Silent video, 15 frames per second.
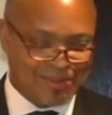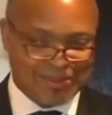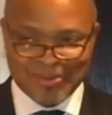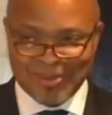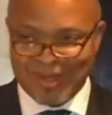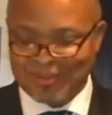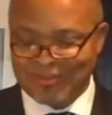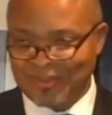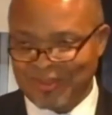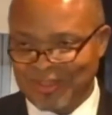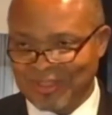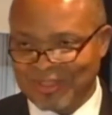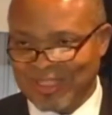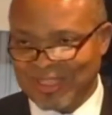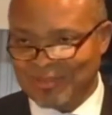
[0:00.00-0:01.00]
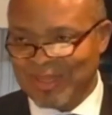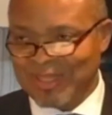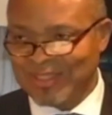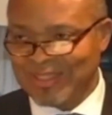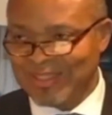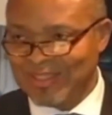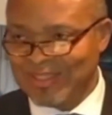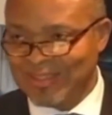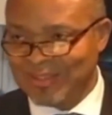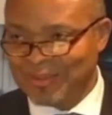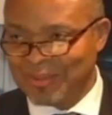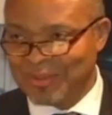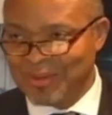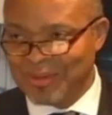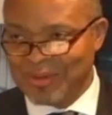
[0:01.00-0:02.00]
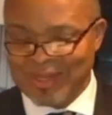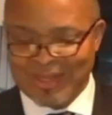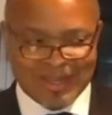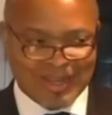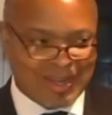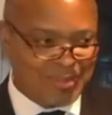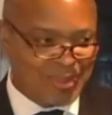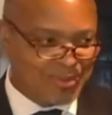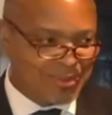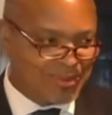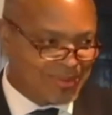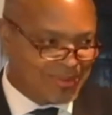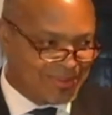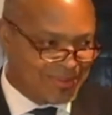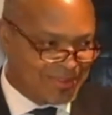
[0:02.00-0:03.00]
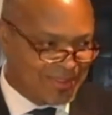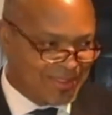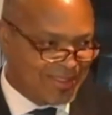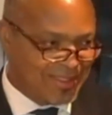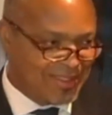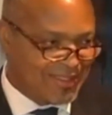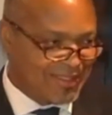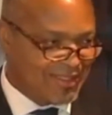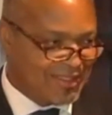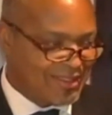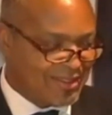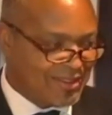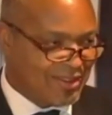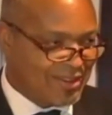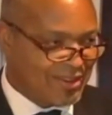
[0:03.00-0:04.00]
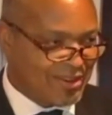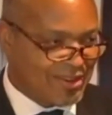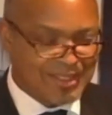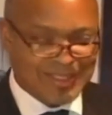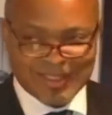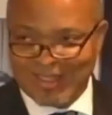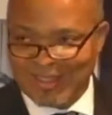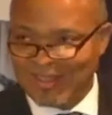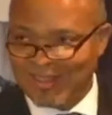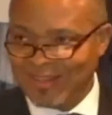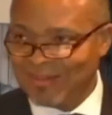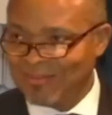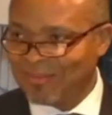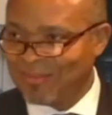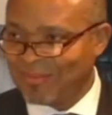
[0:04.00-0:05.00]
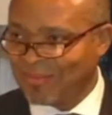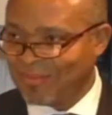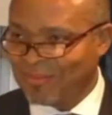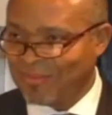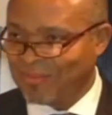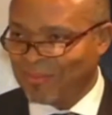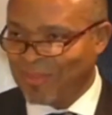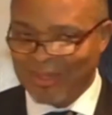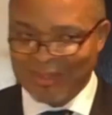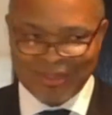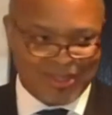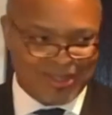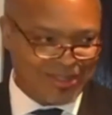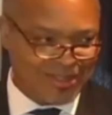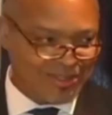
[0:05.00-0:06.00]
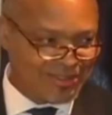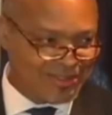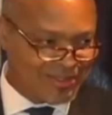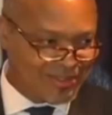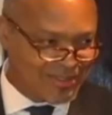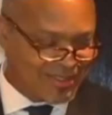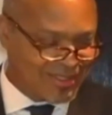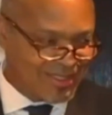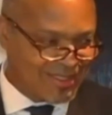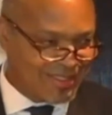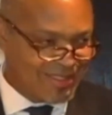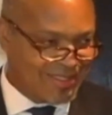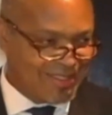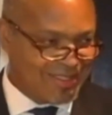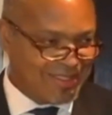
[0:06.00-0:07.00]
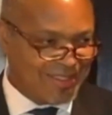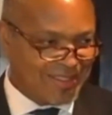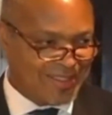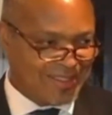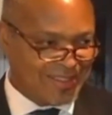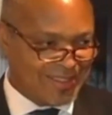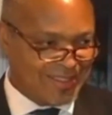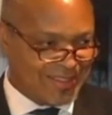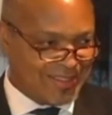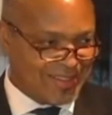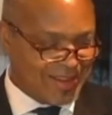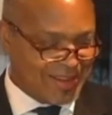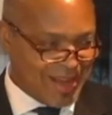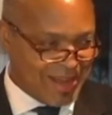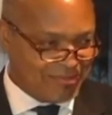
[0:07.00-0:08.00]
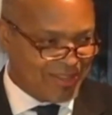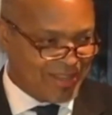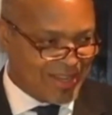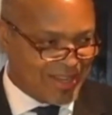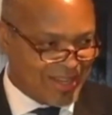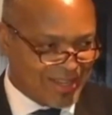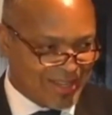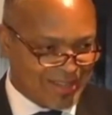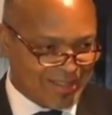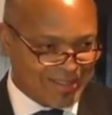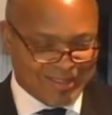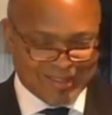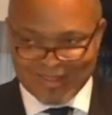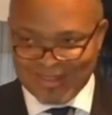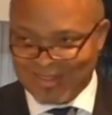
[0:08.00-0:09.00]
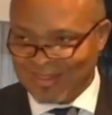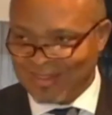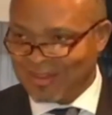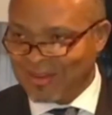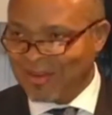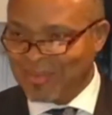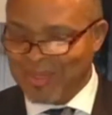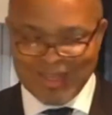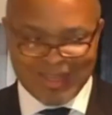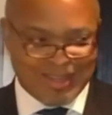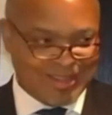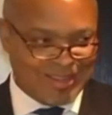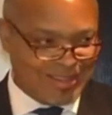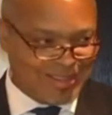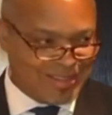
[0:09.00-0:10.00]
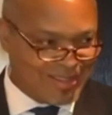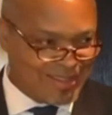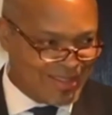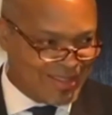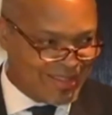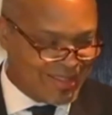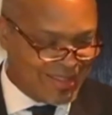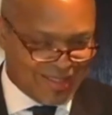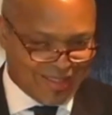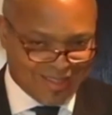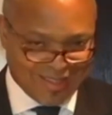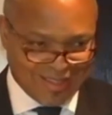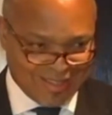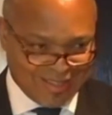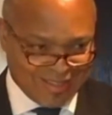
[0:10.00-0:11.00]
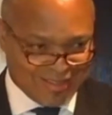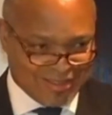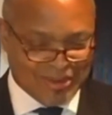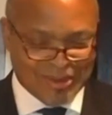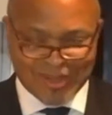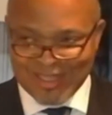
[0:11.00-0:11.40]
who worked for Germany in Togo and Cameroon, crossing borders in Africa, coming and